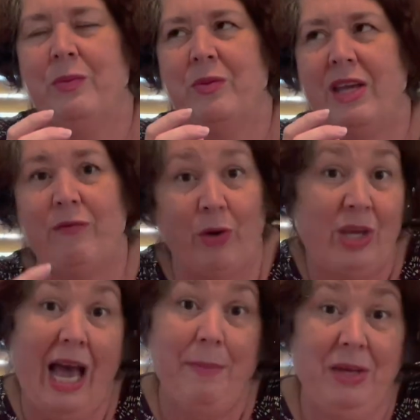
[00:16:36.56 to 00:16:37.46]
their
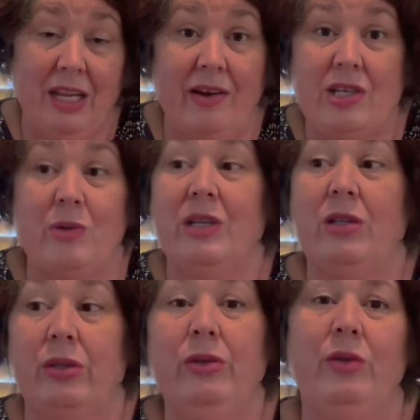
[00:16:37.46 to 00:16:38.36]
vocabulary to
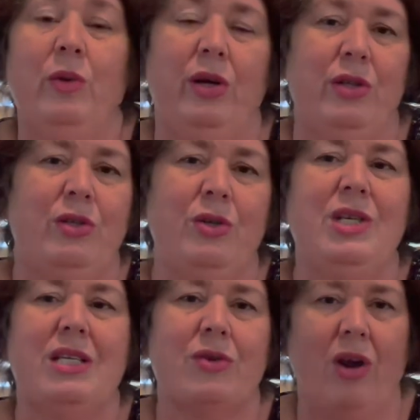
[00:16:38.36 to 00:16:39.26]
include words to
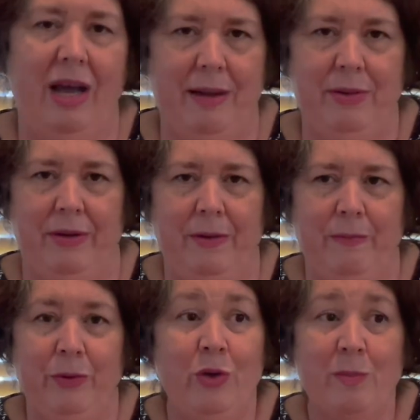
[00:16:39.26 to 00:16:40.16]
describe.
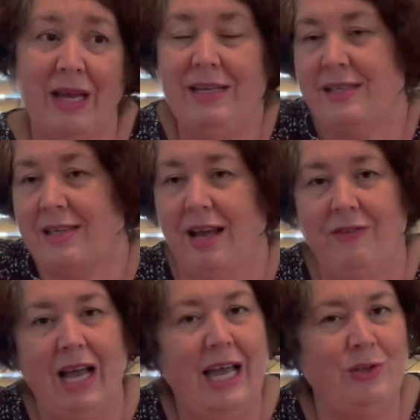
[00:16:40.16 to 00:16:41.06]
You may
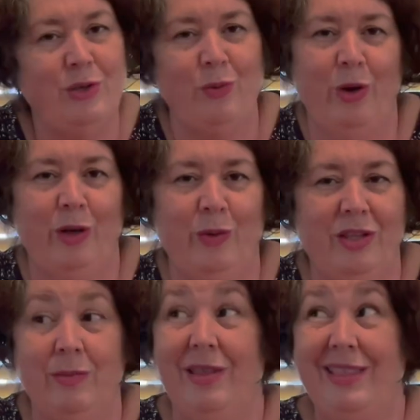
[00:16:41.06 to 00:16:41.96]
discover as you work with
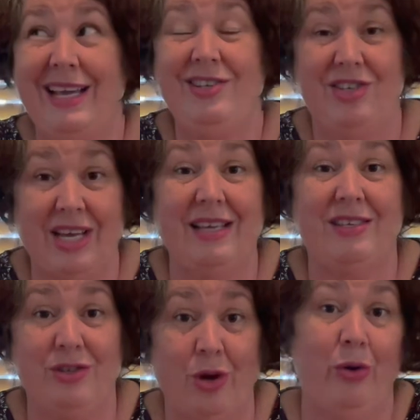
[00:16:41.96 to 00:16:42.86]
them that they
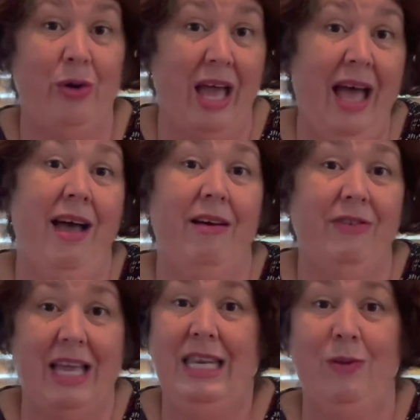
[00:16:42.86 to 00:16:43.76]
just don't have
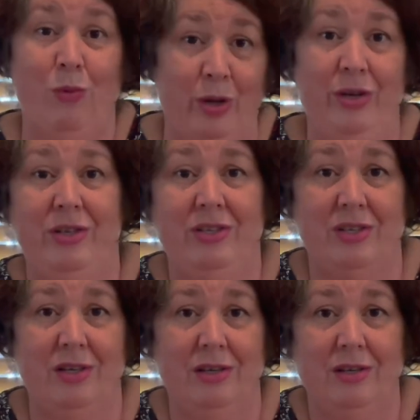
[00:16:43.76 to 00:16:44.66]
any words
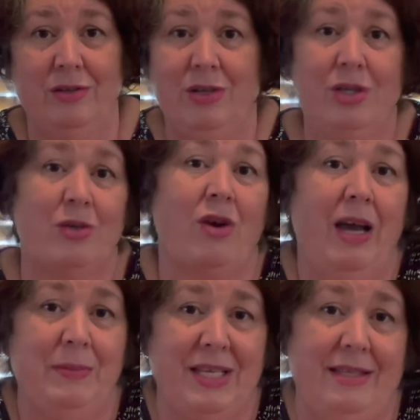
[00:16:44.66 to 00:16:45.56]
to
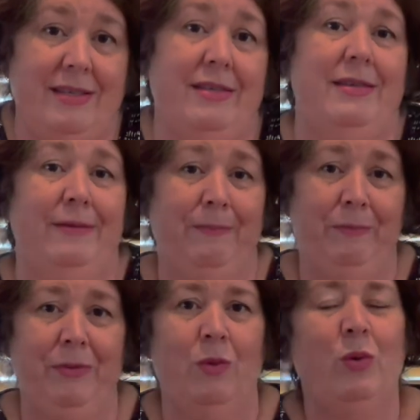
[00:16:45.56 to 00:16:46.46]
describe senses.
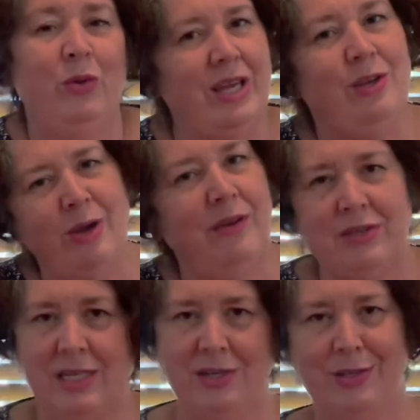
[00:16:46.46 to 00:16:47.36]
Well, then you have to
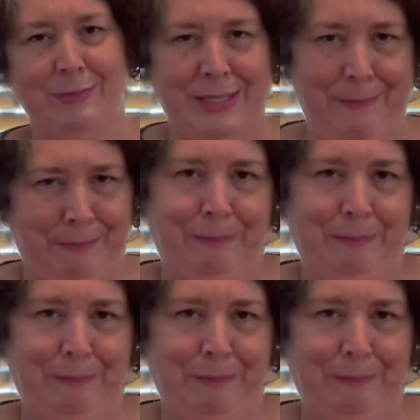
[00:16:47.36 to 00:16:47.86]
teach them some.